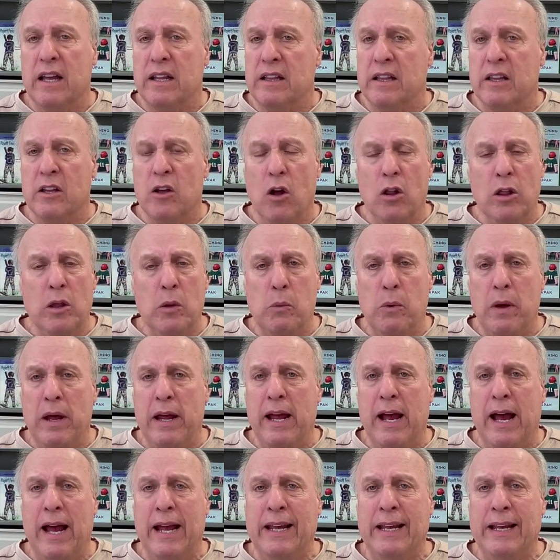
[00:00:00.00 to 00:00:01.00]
the only
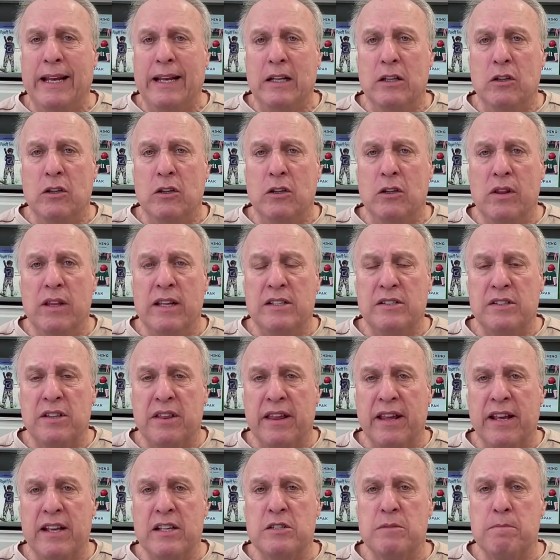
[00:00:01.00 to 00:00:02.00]
way I could do these
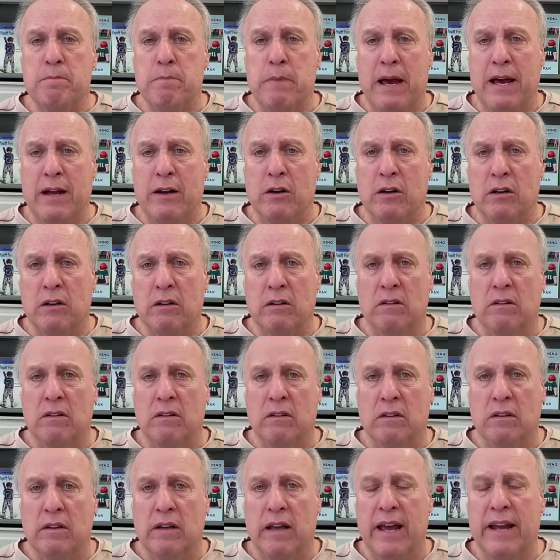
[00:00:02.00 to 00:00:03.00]
things better
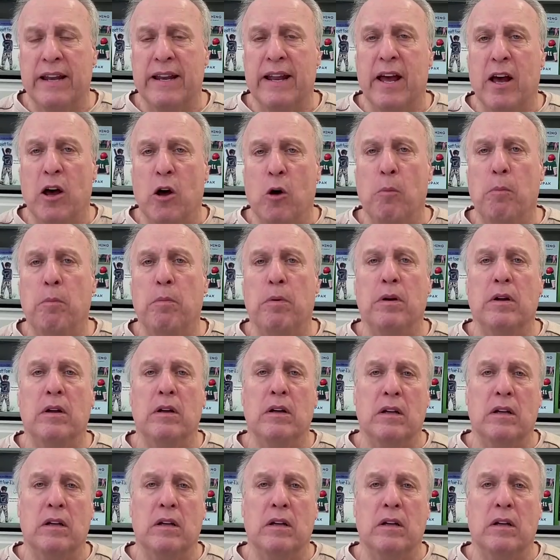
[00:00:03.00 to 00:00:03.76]
and help